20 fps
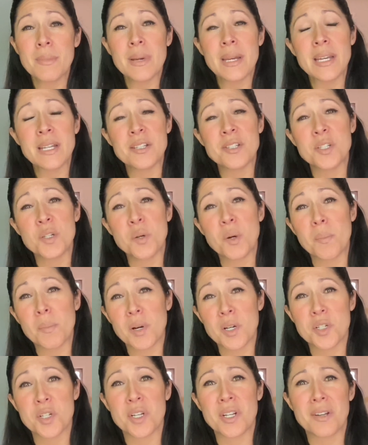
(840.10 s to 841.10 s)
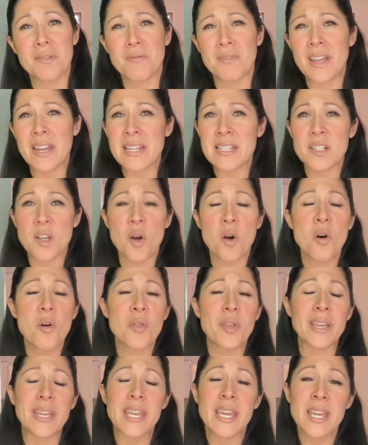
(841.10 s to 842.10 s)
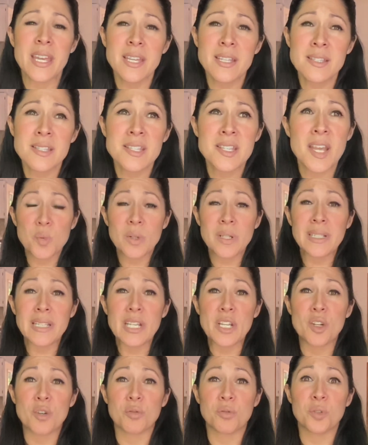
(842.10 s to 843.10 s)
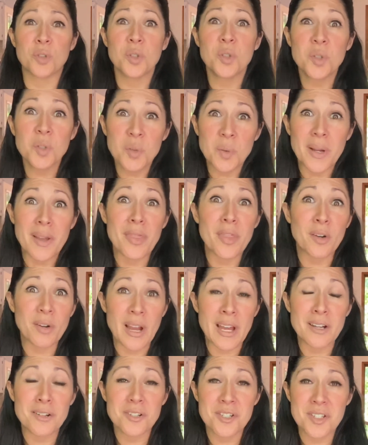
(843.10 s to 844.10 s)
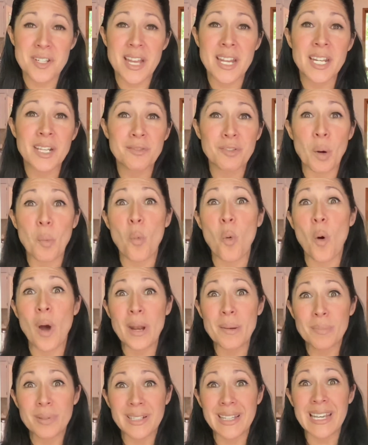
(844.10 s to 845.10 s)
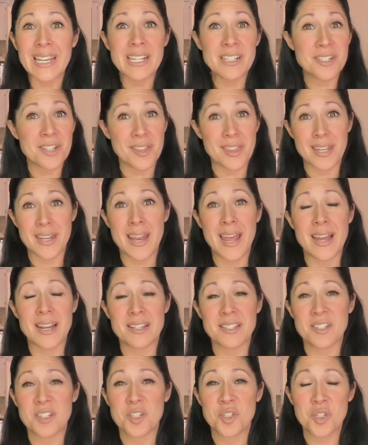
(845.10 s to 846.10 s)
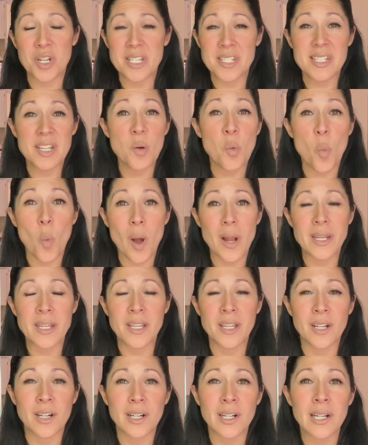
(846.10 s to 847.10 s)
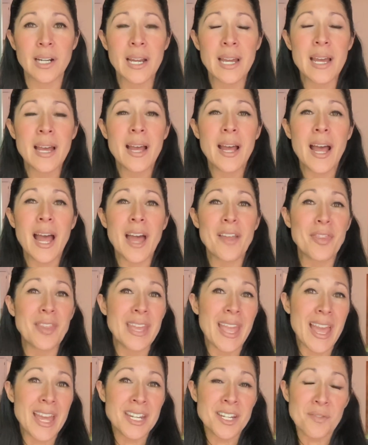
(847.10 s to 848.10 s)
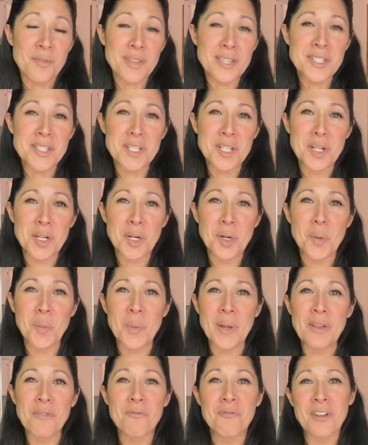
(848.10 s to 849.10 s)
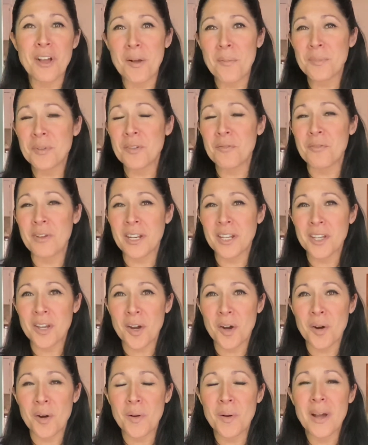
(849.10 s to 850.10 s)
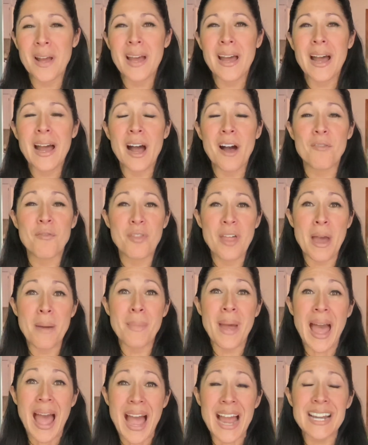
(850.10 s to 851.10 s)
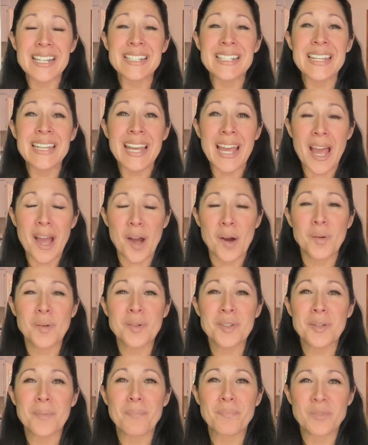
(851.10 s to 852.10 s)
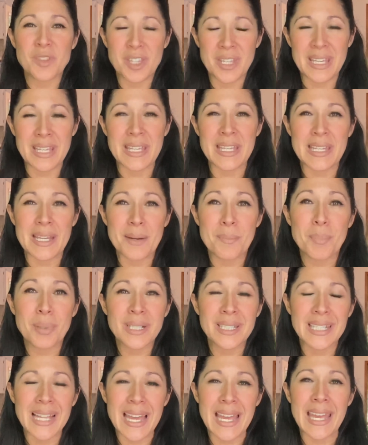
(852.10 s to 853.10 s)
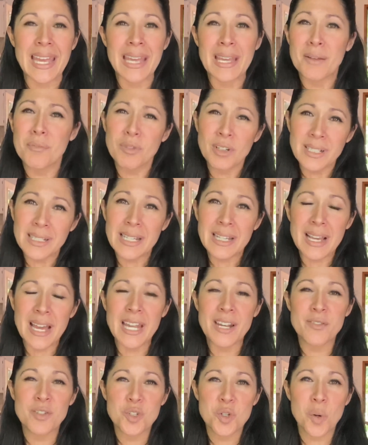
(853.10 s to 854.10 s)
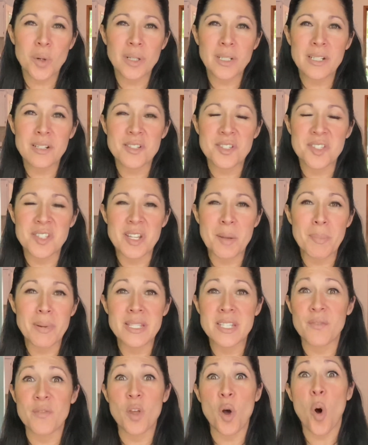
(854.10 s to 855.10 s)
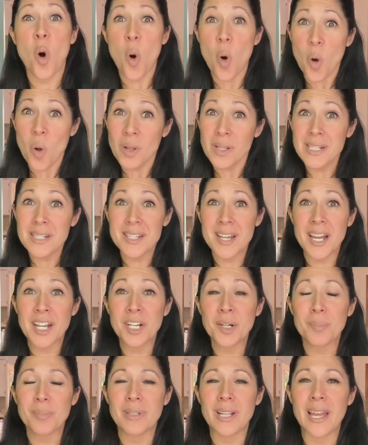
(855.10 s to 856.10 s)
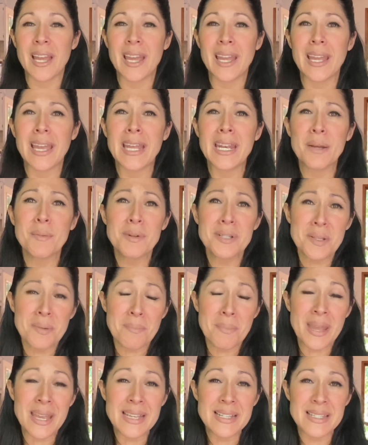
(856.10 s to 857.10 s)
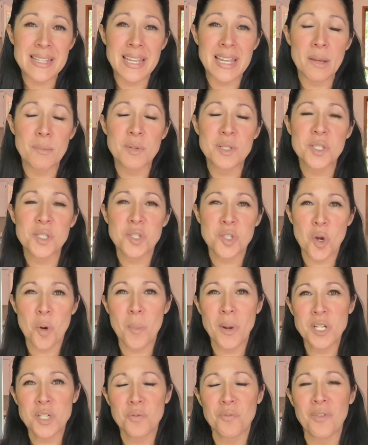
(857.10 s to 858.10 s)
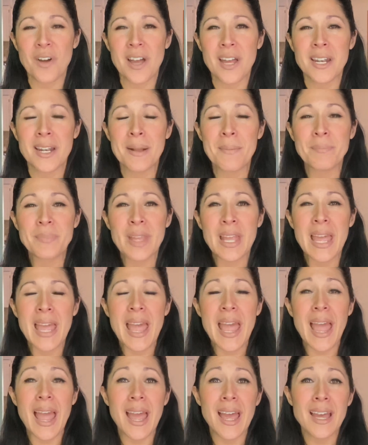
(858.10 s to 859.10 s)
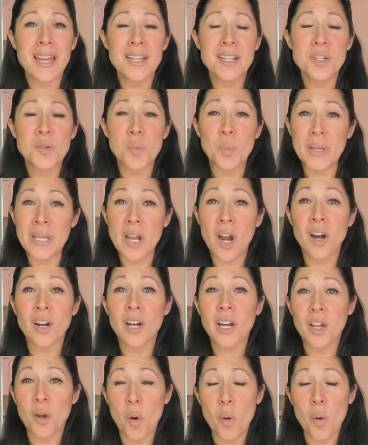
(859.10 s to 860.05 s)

into A Merchant of Venice, all the kids really grew in their understanding from one play to the next, just in 1 year. At the end of this year, we filmed a video of them acting out the play, really kind of short little snippets of the whole entire play. And it was amazing. It was so much fun. And we are